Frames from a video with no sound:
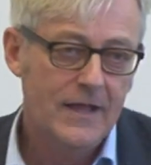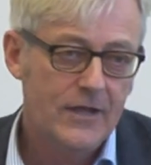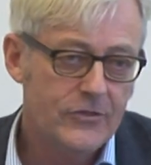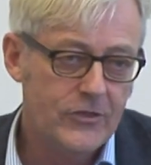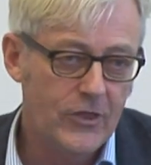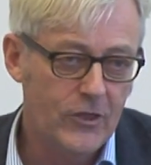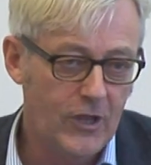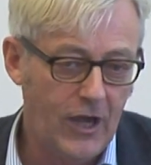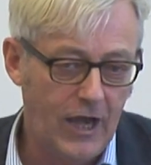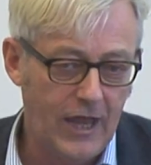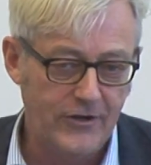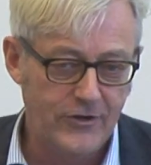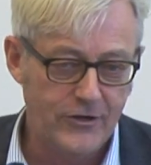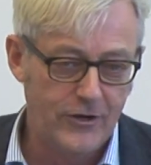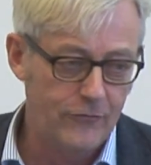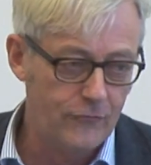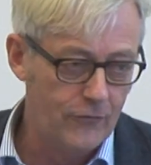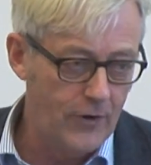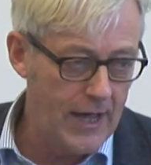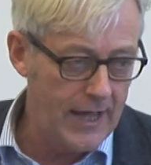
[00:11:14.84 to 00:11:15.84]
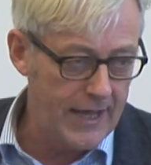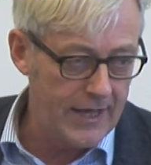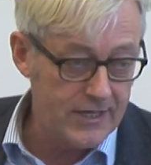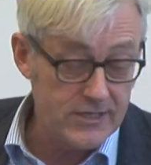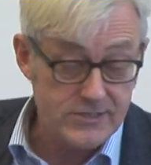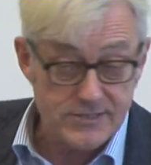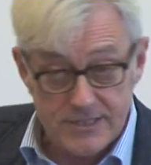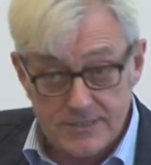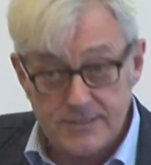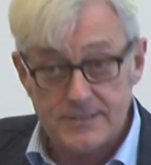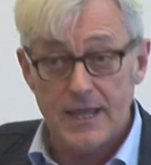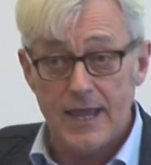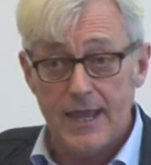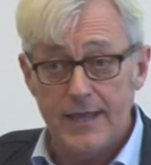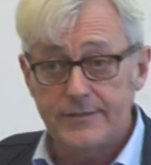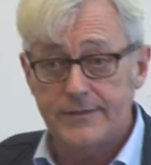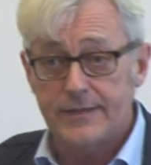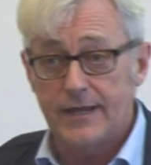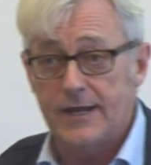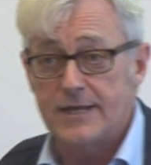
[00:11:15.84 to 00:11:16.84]
to the London riots, isn't it
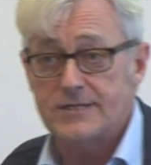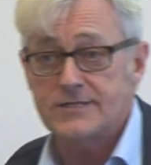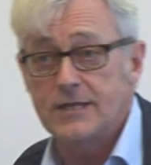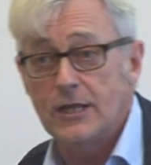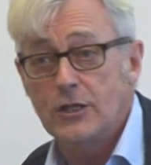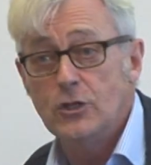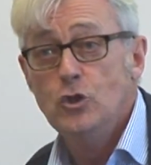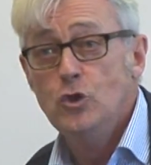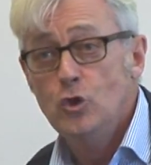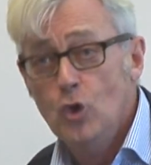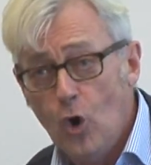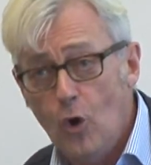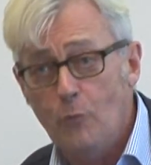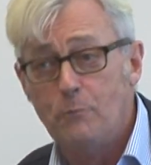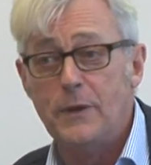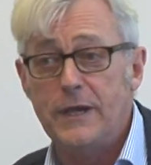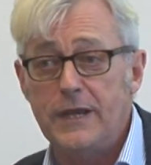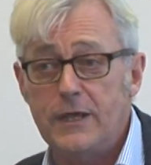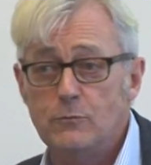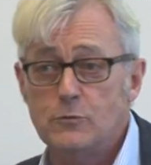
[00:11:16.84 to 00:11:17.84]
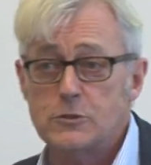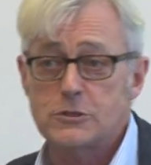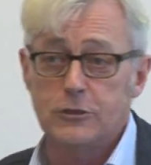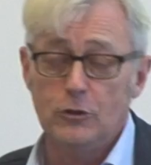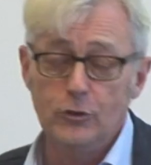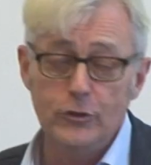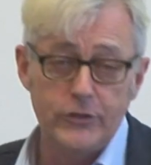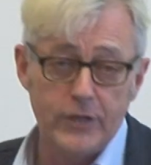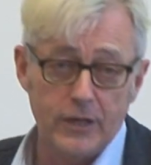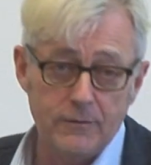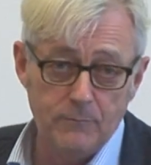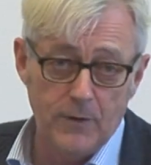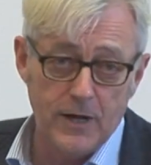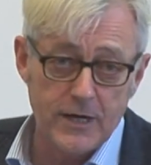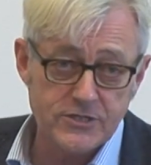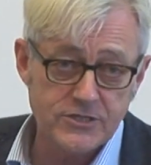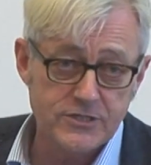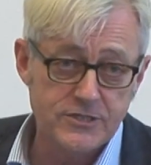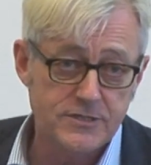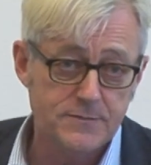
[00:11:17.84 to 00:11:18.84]
interesting? Nobody was looting
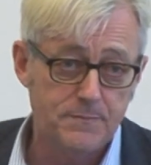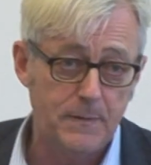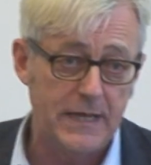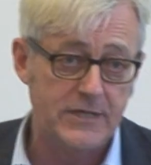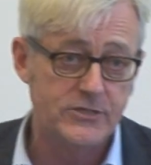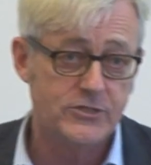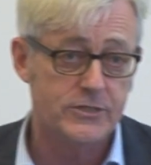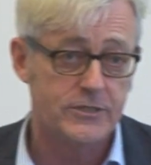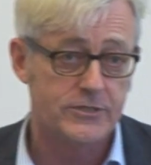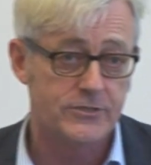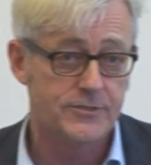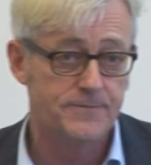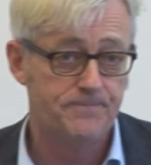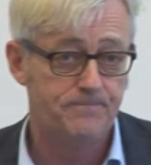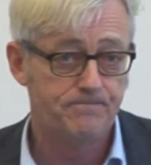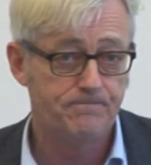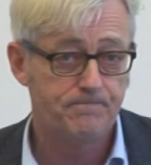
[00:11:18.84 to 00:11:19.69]
Marks and Spencer's.